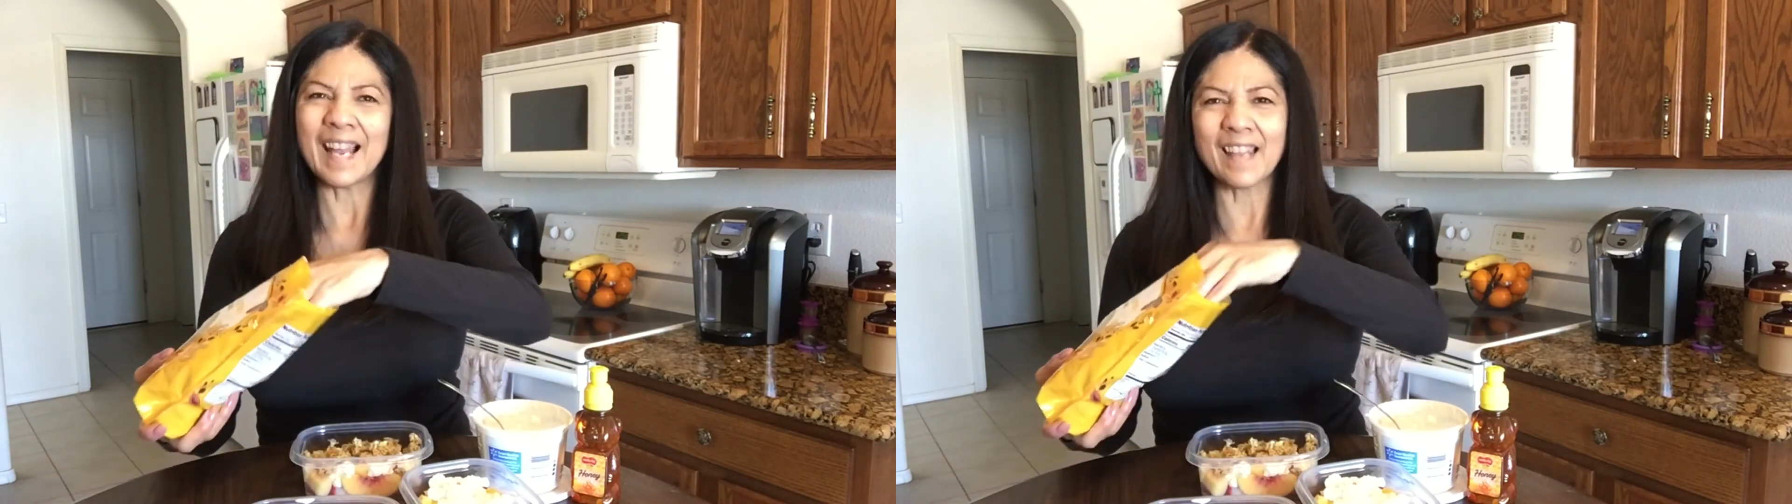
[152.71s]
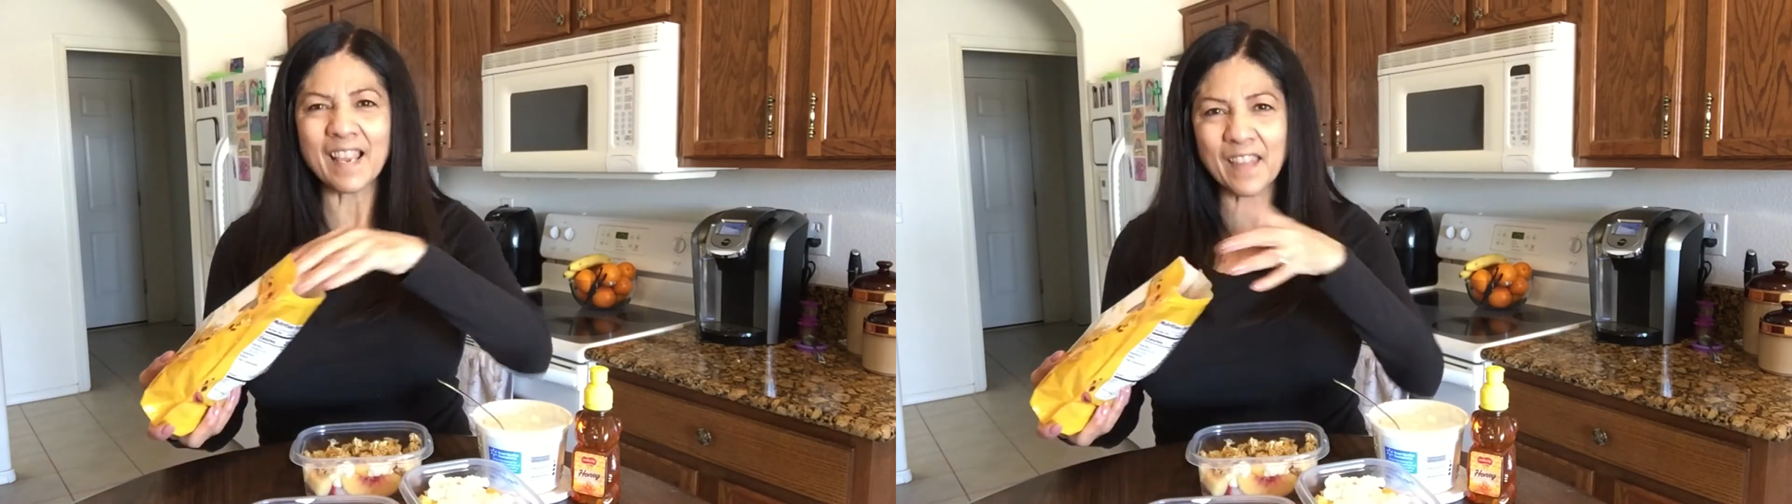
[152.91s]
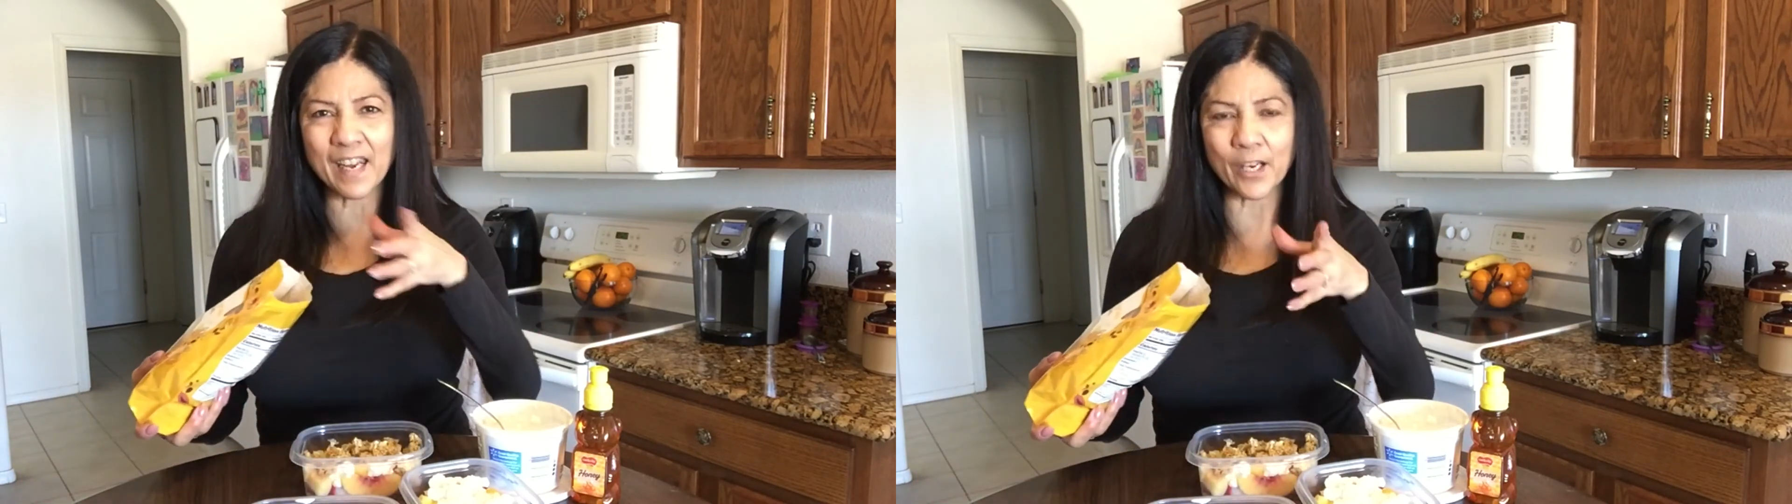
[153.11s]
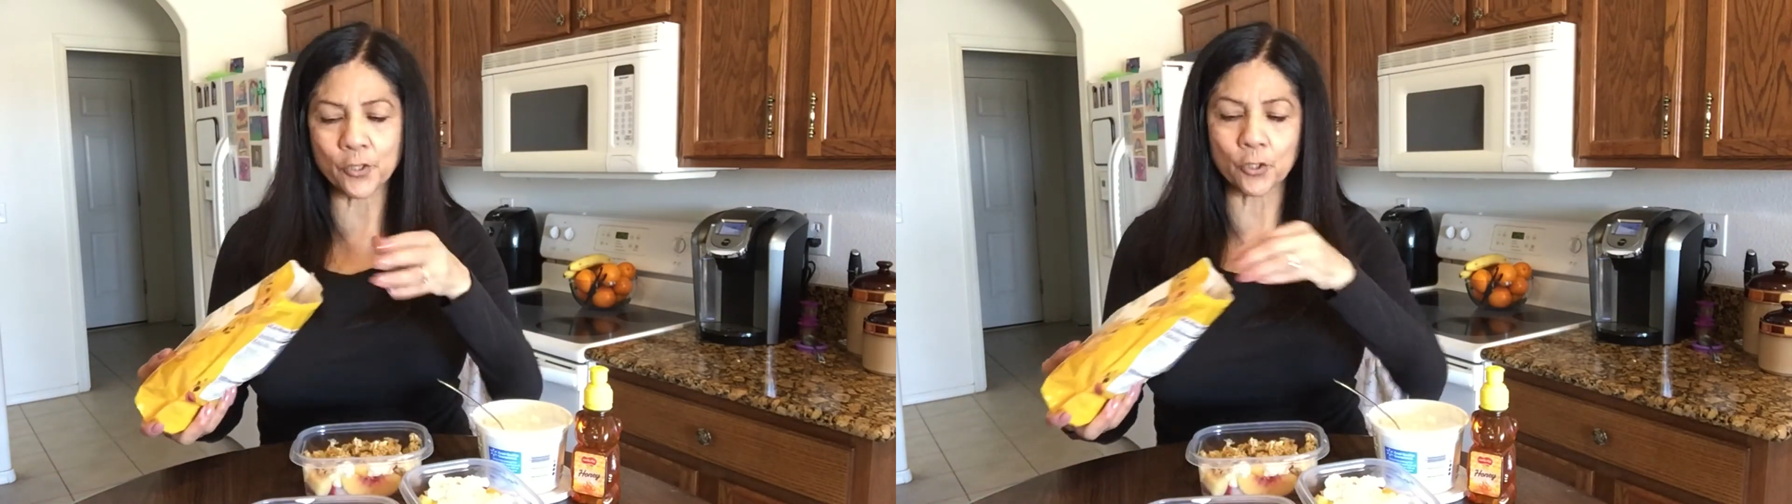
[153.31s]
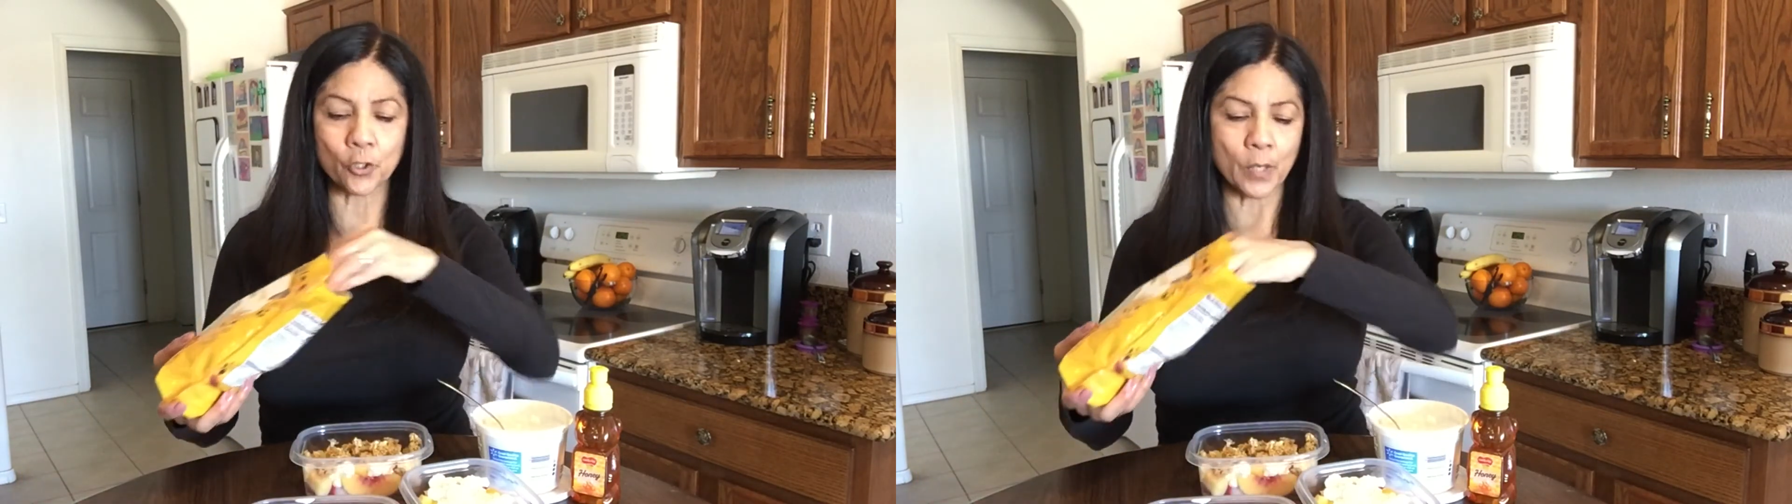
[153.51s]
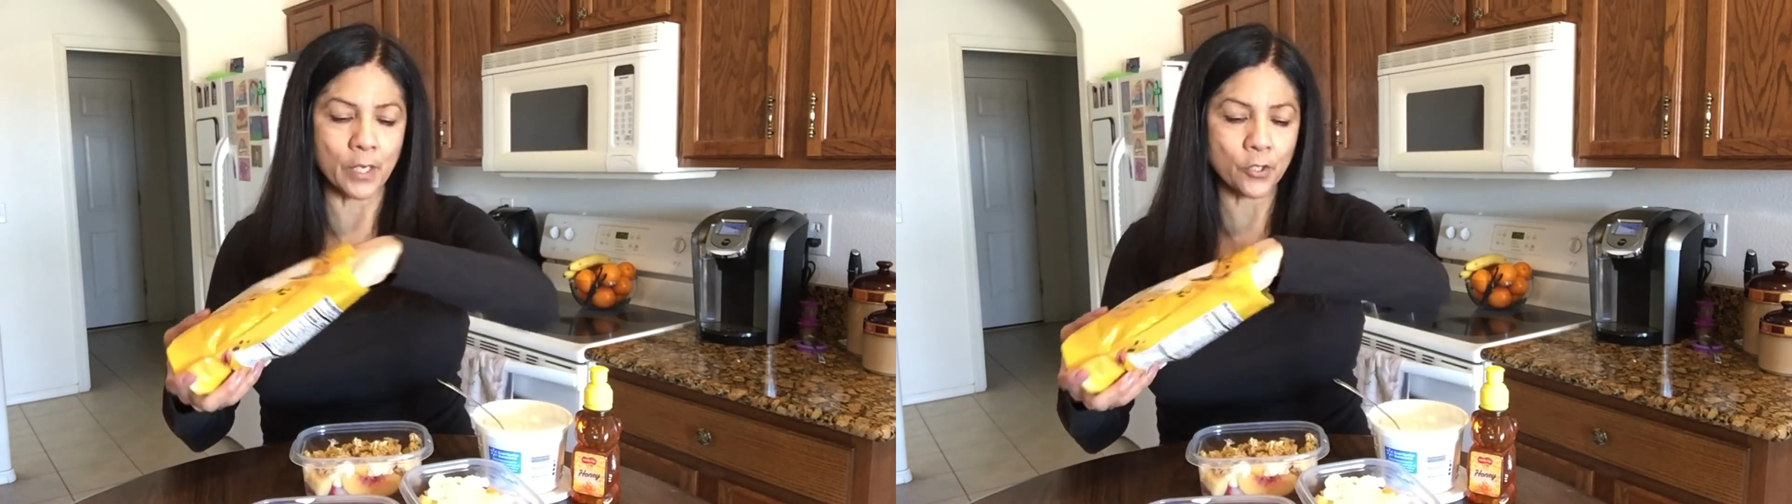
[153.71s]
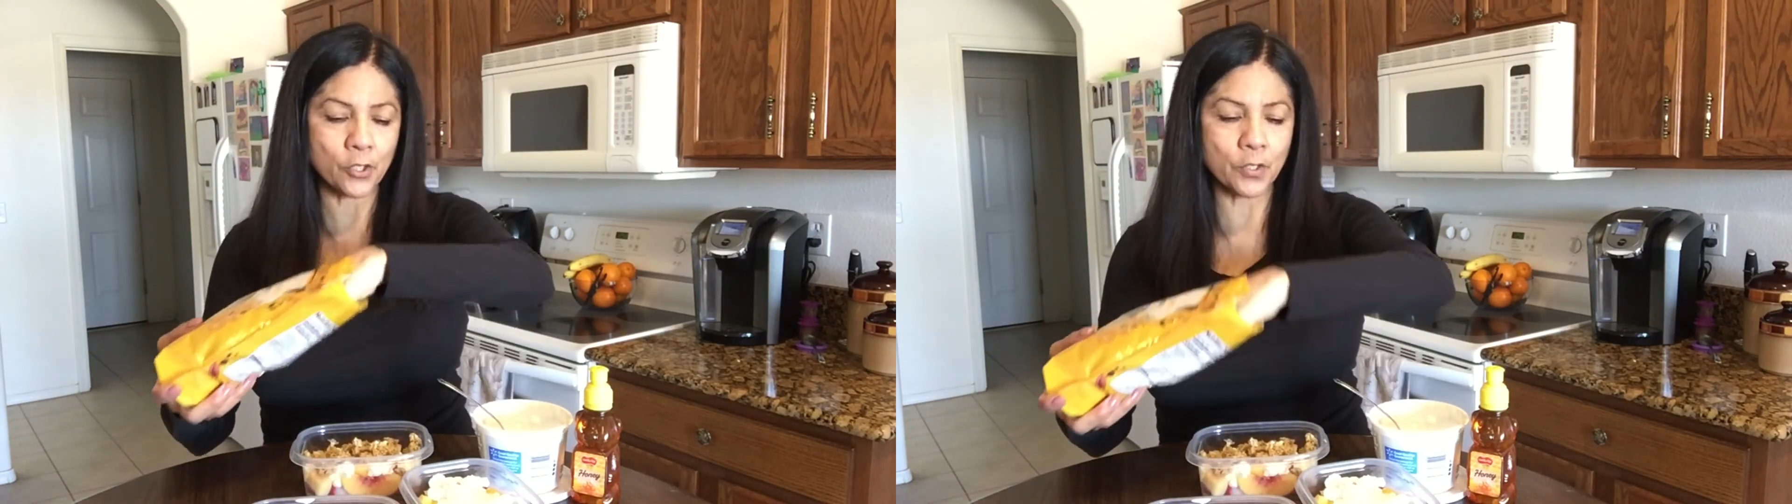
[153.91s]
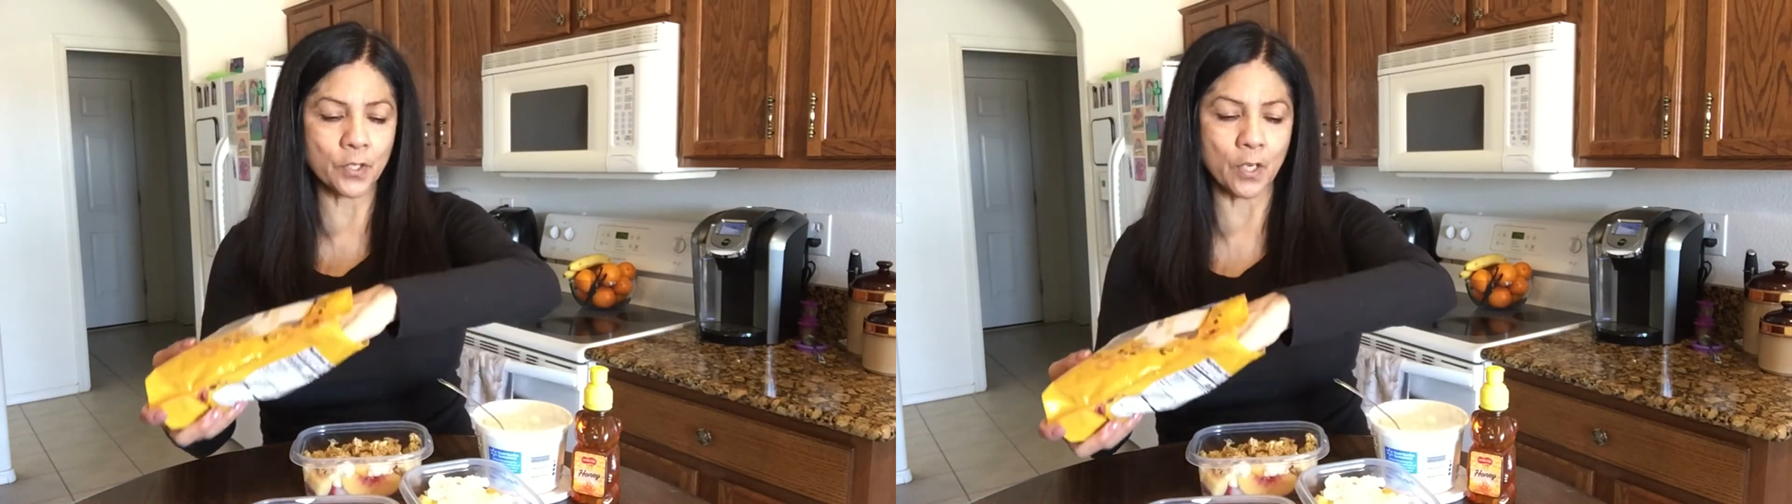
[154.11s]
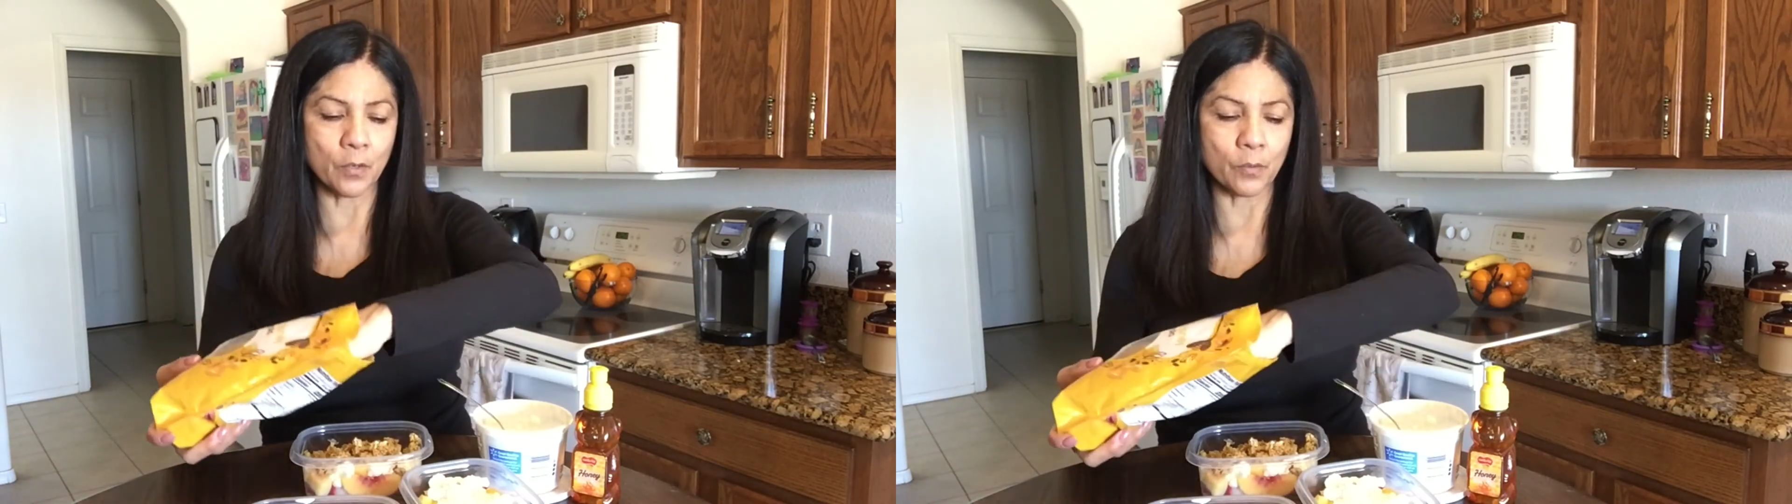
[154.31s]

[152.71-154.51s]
I like that extra crunch, so